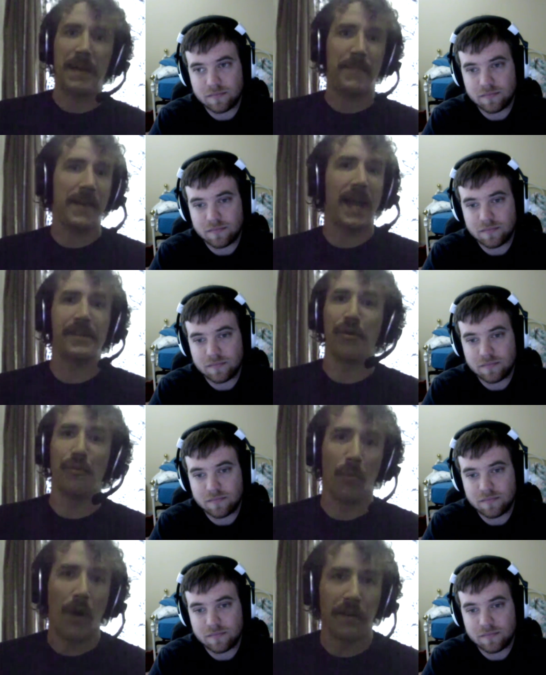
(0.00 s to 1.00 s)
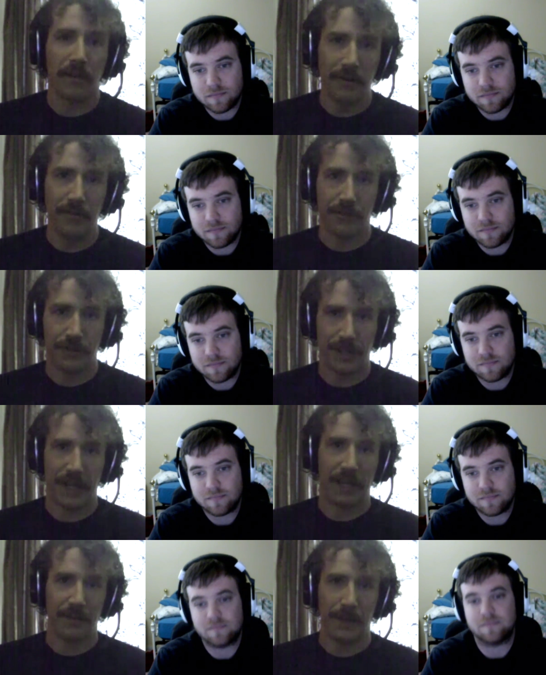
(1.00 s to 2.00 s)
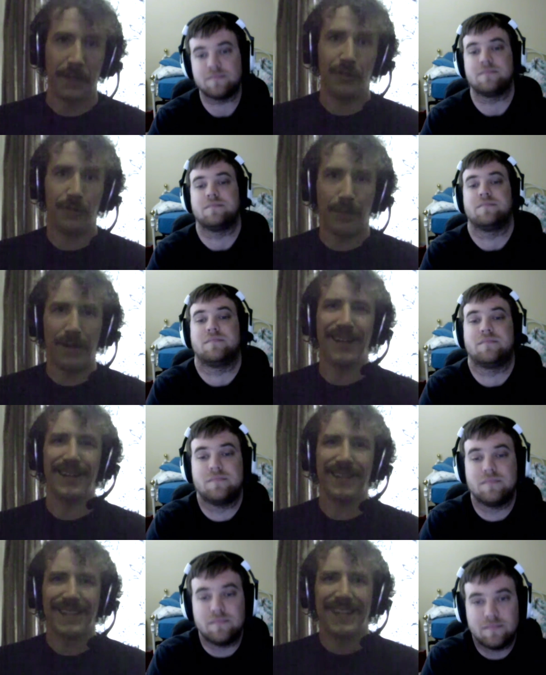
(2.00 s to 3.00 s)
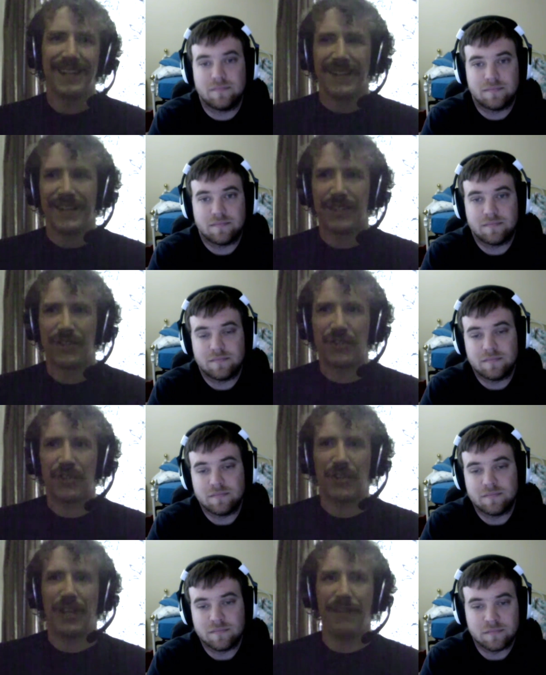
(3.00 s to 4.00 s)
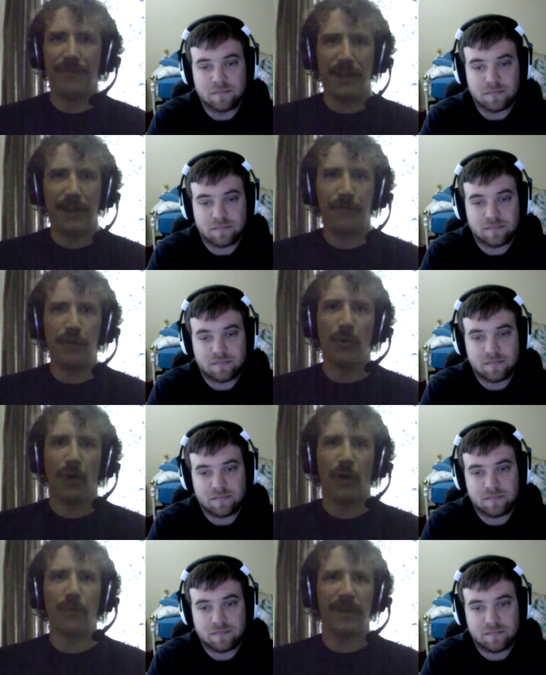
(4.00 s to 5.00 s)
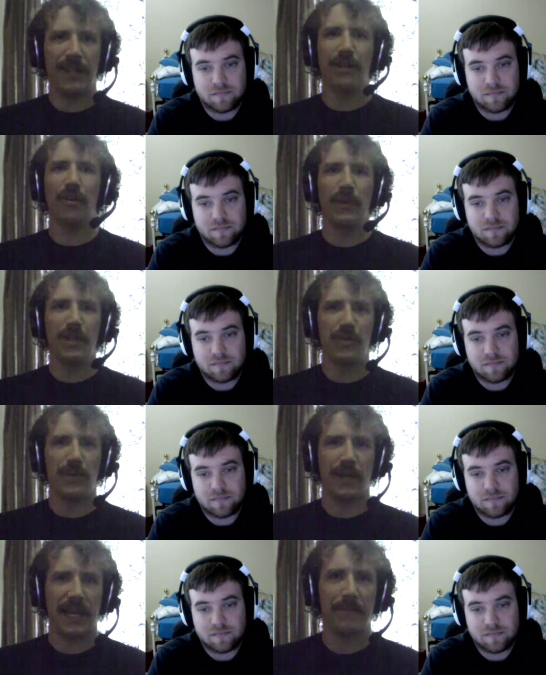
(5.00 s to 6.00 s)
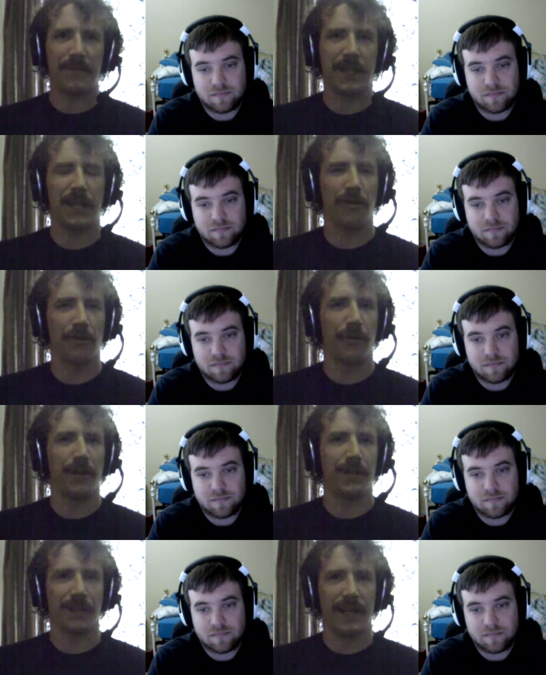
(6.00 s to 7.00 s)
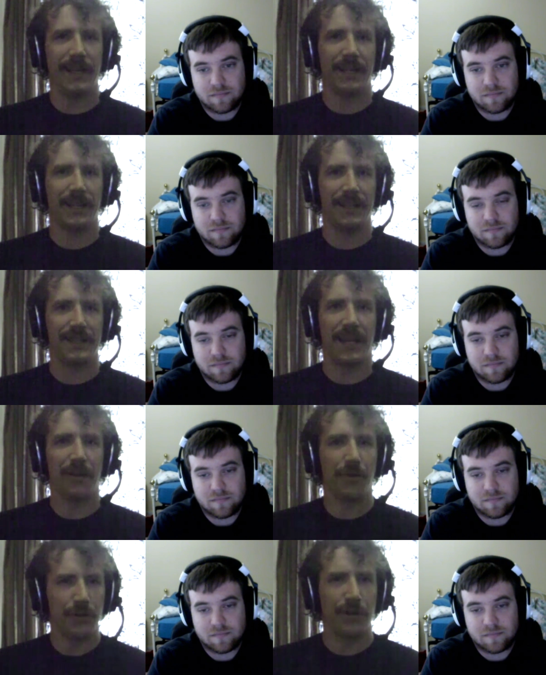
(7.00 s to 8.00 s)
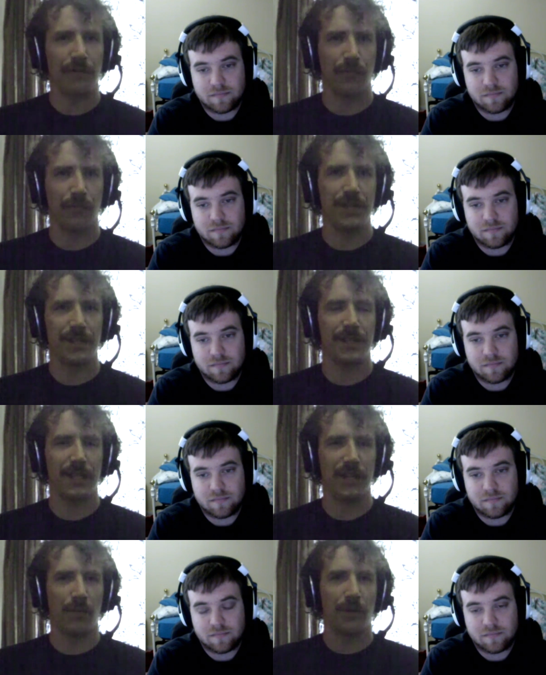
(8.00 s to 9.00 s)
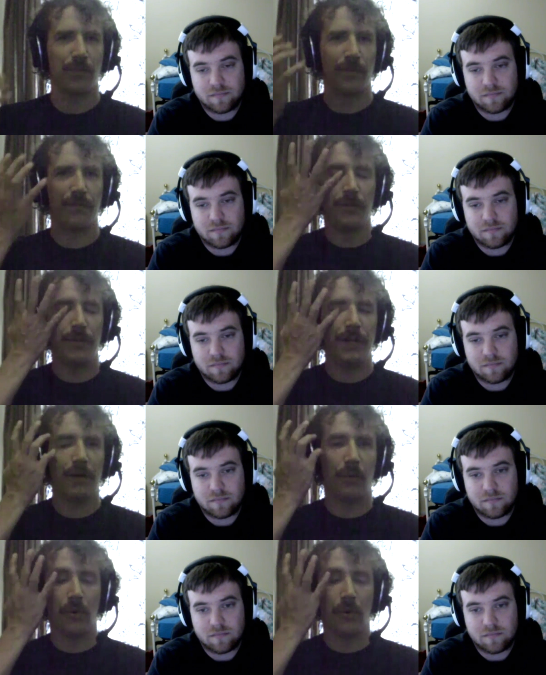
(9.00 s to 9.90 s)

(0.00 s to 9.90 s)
Speaker 1: maybe I don't want to understand, Mitch. But if you already go into a game thinking you're going to like it, is that a good enough reason to say you want to review it?